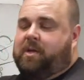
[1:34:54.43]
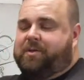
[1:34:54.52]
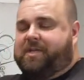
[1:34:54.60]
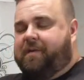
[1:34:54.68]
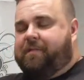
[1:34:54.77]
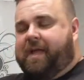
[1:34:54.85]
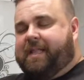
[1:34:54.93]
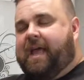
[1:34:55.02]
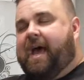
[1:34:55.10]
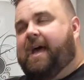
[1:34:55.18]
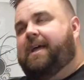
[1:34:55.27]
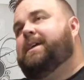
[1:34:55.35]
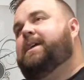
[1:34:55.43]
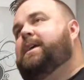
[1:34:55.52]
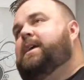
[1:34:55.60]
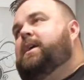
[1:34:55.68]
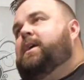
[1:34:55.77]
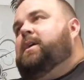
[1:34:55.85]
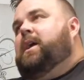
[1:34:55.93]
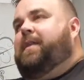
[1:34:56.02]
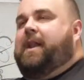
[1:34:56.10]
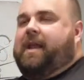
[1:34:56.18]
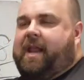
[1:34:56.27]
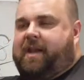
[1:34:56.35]
Stuff like that. And
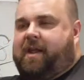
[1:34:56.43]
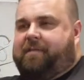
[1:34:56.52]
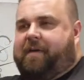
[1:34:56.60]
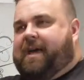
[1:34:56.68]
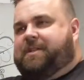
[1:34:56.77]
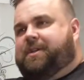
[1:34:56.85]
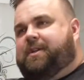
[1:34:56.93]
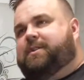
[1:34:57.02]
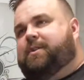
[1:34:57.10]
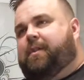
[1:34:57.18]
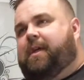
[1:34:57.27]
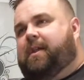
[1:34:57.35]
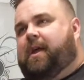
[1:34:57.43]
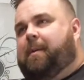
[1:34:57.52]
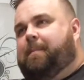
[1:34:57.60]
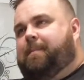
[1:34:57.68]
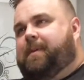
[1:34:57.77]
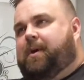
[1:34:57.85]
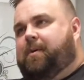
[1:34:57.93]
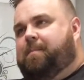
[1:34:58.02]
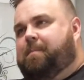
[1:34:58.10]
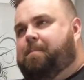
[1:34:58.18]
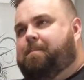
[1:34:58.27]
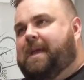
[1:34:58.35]
then get it done faster, so that I'm,
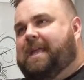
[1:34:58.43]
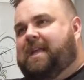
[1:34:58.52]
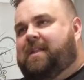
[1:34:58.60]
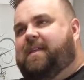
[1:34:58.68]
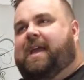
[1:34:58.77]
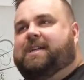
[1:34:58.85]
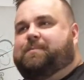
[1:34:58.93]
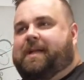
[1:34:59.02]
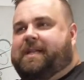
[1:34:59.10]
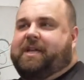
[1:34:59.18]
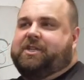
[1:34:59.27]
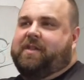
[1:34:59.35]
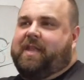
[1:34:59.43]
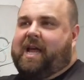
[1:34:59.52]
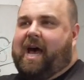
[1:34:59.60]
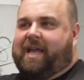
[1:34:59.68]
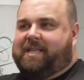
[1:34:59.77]
beating the expectation that I